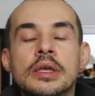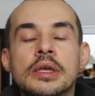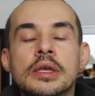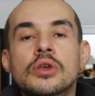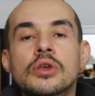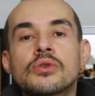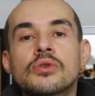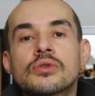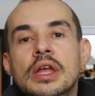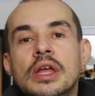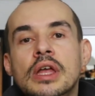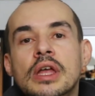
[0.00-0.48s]

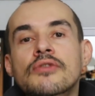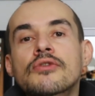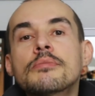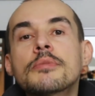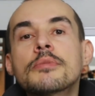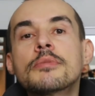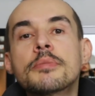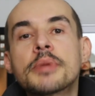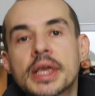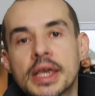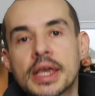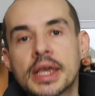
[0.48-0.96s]
You start from the
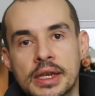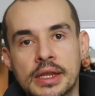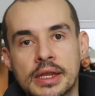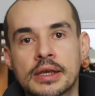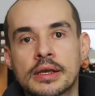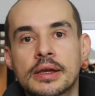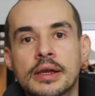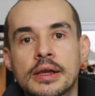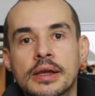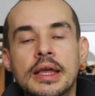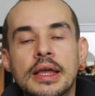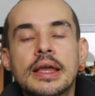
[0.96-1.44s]

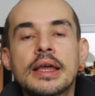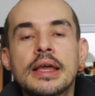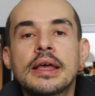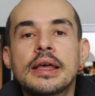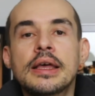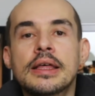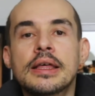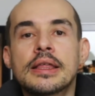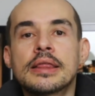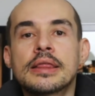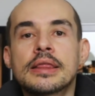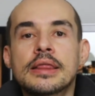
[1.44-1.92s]
beginning.
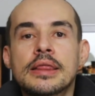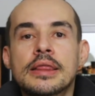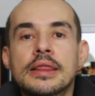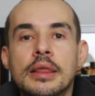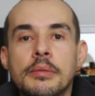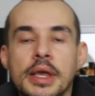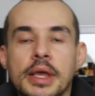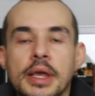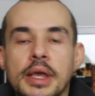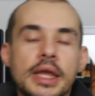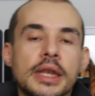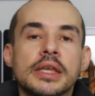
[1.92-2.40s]
The
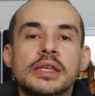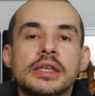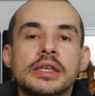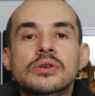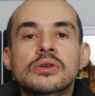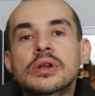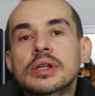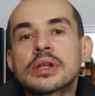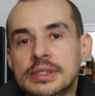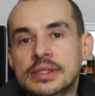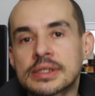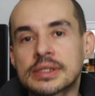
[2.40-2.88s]
beginning is
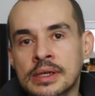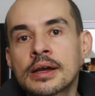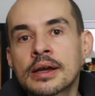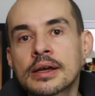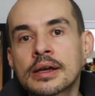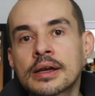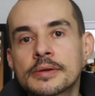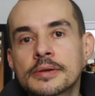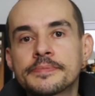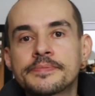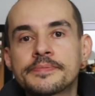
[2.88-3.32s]
gonna suck,